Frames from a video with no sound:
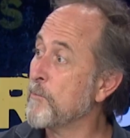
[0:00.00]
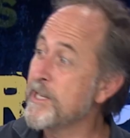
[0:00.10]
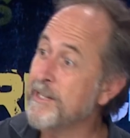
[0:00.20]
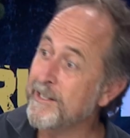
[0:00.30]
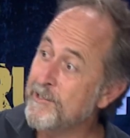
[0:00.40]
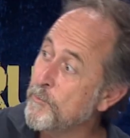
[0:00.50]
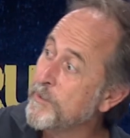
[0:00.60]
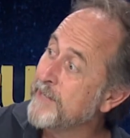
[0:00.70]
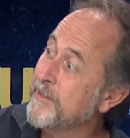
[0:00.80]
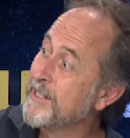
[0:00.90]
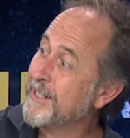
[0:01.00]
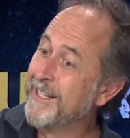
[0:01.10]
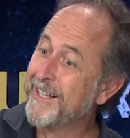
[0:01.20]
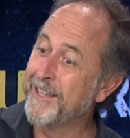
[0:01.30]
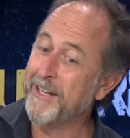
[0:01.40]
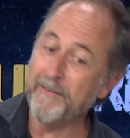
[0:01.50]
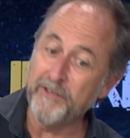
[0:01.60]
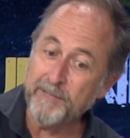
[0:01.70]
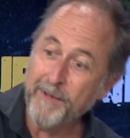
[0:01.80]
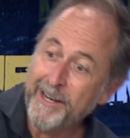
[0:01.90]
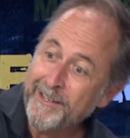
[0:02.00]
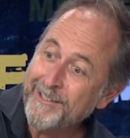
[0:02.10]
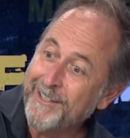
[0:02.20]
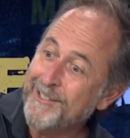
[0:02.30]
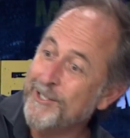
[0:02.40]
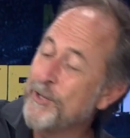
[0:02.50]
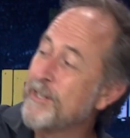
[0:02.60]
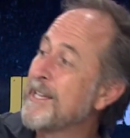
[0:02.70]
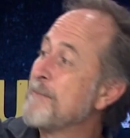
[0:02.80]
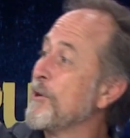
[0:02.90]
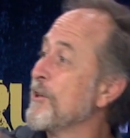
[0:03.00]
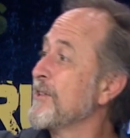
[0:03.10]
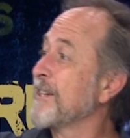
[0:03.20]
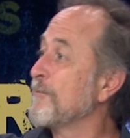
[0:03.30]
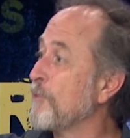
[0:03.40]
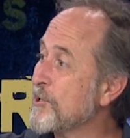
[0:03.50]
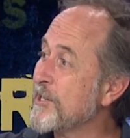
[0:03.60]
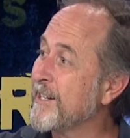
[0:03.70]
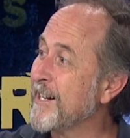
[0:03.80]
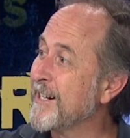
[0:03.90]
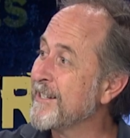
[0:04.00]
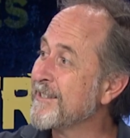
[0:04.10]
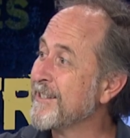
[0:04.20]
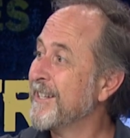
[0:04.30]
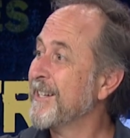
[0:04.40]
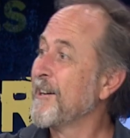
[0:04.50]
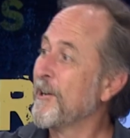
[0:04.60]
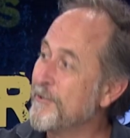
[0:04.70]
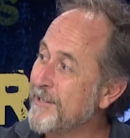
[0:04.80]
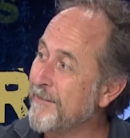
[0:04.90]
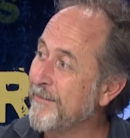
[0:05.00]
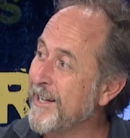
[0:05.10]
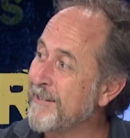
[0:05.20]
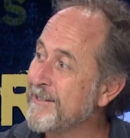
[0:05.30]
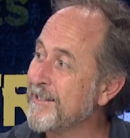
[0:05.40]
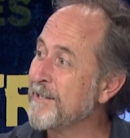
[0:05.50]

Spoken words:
weekends or whatever, they'd have the spanner so they could turn the tap on, they could wash their cars, hose their flowers and